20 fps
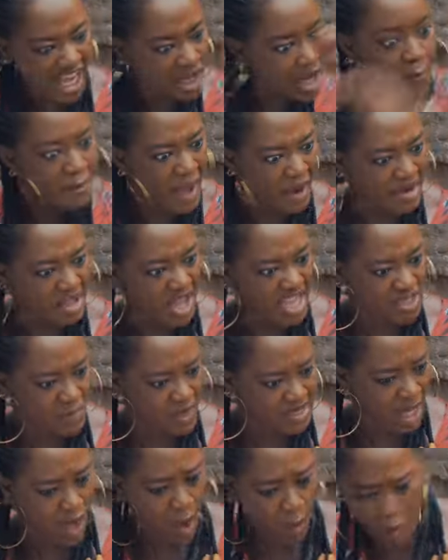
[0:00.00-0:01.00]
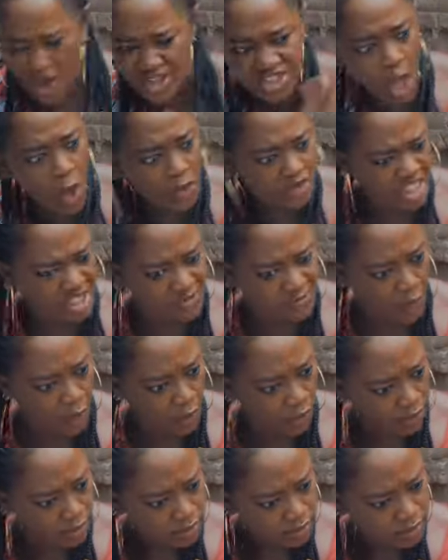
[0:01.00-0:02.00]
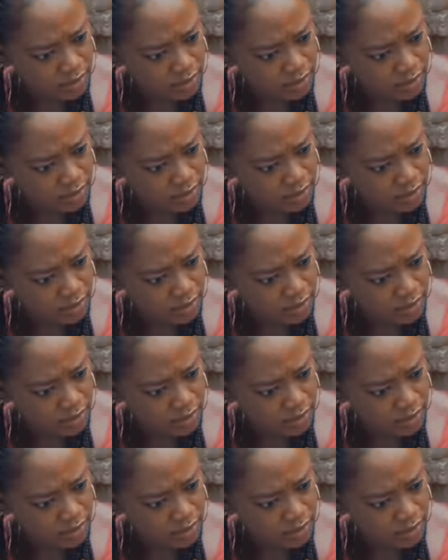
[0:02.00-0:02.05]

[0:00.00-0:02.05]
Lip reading: I cannot marry you, Ezewata. What's all this for?